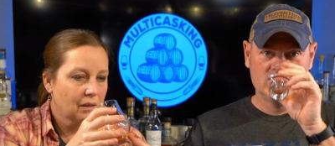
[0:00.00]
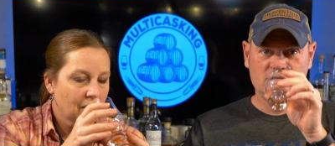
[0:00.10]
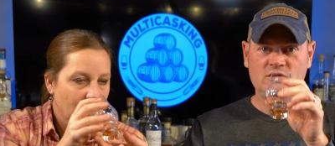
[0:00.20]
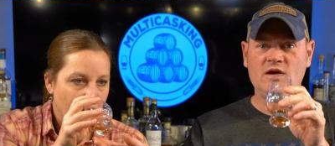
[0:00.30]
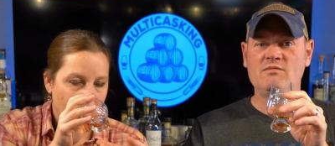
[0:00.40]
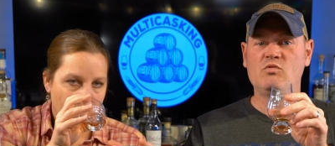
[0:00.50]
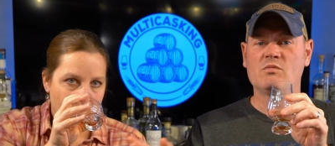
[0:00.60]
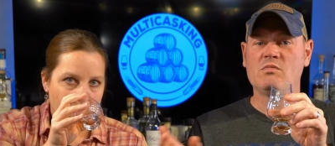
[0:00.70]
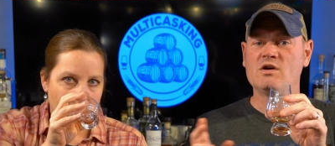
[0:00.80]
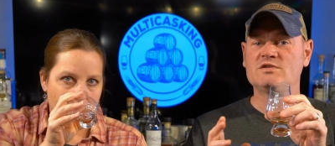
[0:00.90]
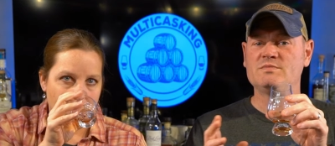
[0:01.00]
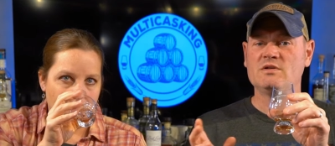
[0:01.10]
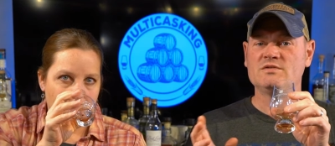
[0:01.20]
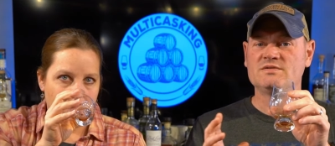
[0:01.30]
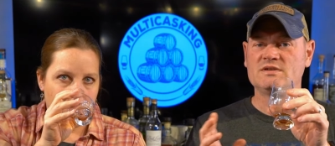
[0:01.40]
Speaker 1: You have more
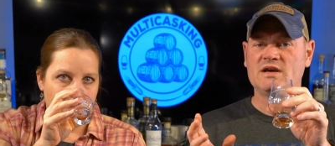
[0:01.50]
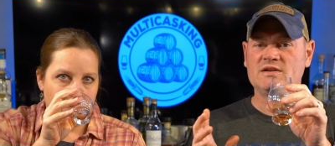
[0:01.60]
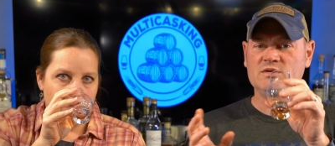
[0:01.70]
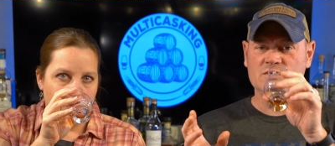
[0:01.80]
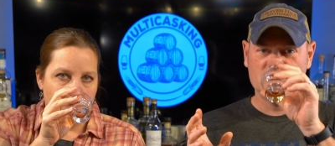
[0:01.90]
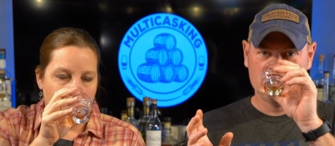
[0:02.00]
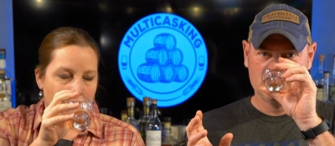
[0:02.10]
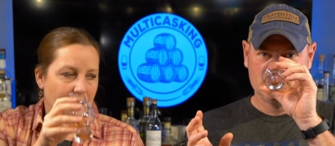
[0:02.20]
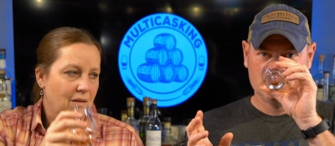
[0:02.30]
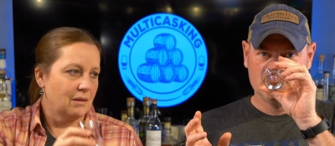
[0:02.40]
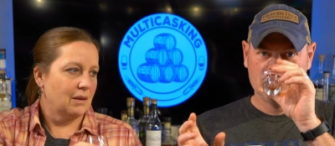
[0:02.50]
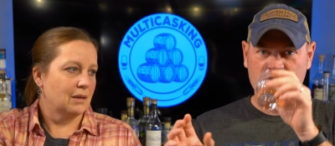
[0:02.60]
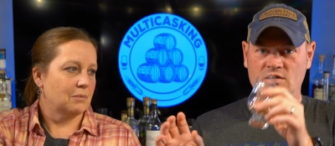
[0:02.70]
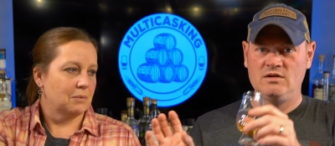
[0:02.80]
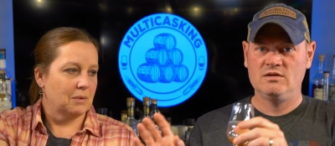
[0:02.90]
marshmallows than I do. Oh,
Speaker 2: yeah,
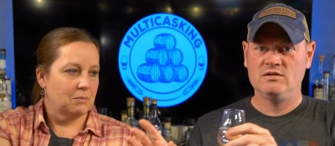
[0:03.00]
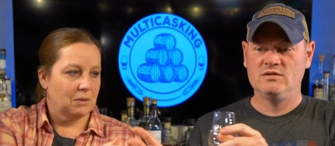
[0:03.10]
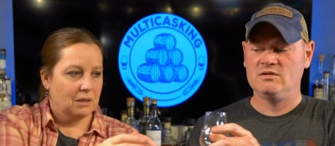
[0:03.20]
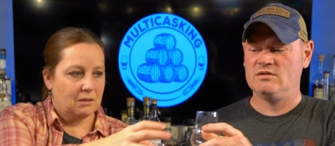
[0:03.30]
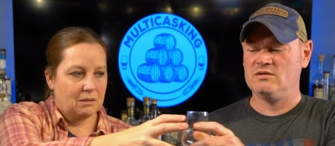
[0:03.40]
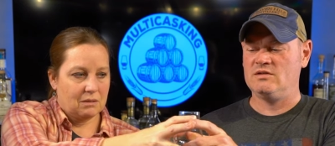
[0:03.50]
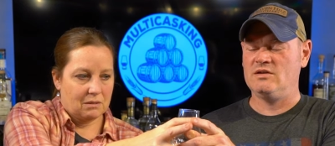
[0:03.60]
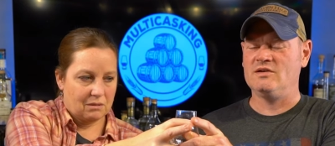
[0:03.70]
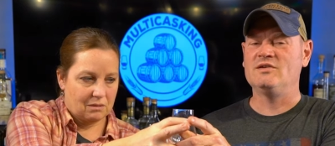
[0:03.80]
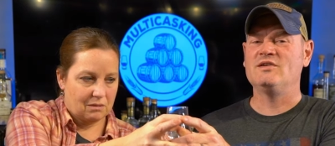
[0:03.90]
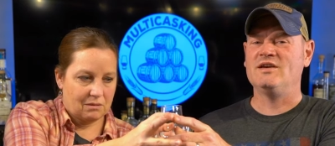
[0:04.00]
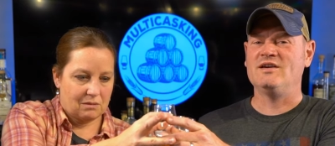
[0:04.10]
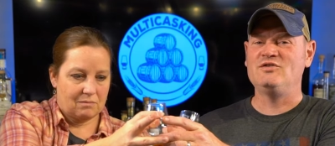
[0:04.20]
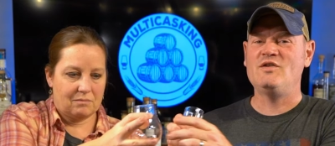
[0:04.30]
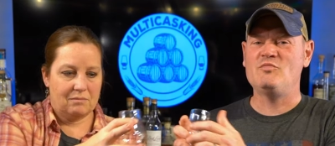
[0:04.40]
give me mine back.
Speaker 1: Yeah, yeah,
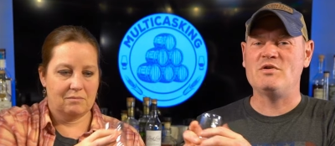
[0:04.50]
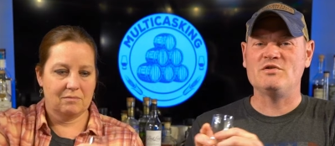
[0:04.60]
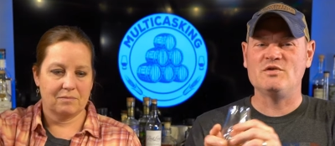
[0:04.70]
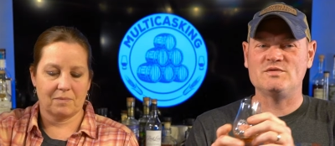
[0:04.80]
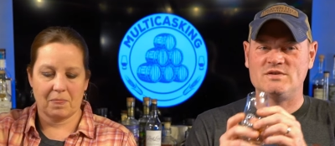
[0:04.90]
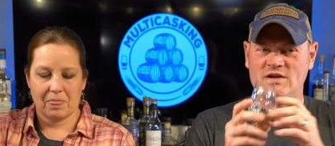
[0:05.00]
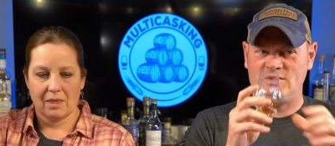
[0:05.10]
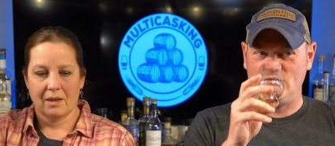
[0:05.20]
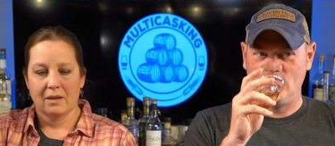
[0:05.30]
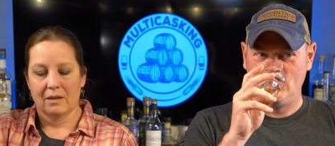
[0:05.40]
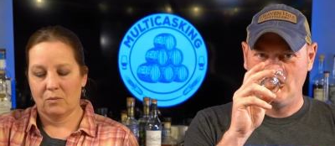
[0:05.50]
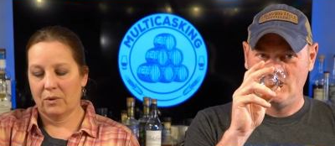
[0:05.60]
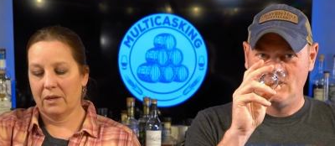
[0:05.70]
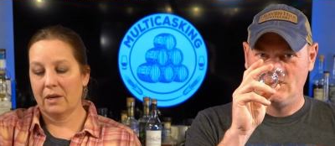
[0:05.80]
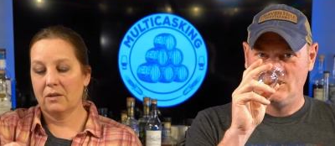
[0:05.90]
you have a better nose than I do.
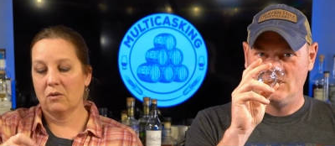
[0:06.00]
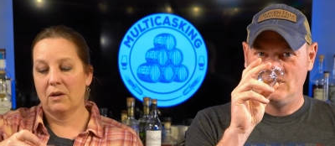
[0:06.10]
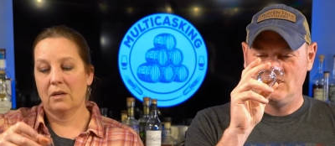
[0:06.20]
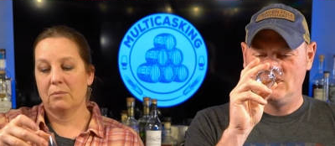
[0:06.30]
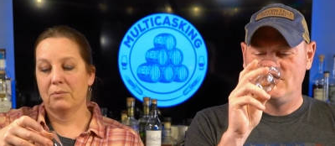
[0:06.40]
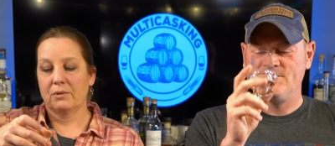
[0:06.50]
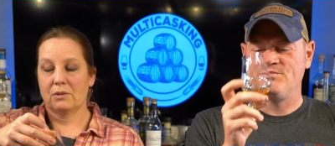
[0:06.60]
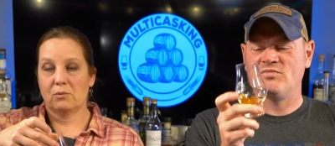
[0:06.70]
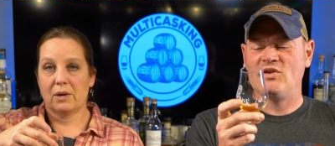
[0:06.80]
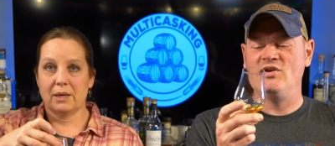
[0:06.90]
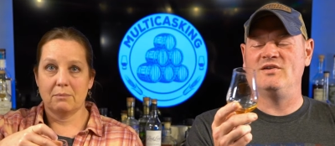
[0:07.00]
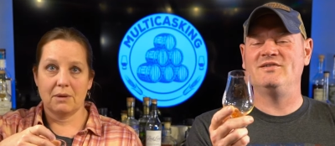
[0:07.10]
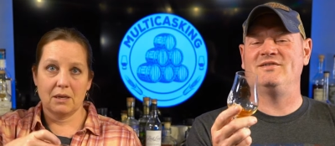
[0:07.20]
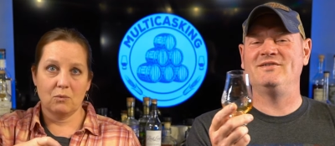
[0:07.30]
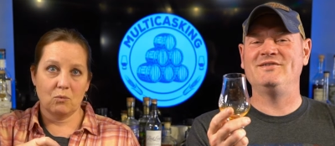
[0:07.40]
Speaker 2: Well, I know how to put the right
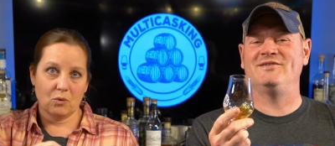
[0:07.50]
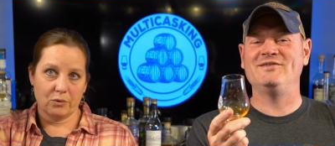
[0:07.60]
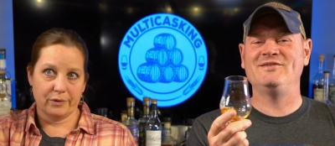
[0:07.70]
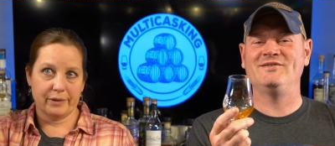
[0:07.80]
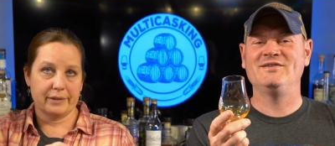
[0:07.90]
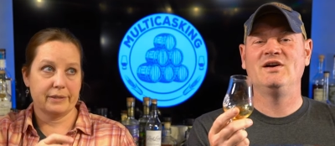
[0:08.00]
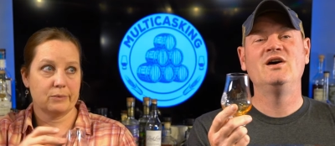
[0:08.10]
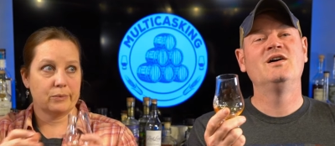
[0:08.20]
amount of water in is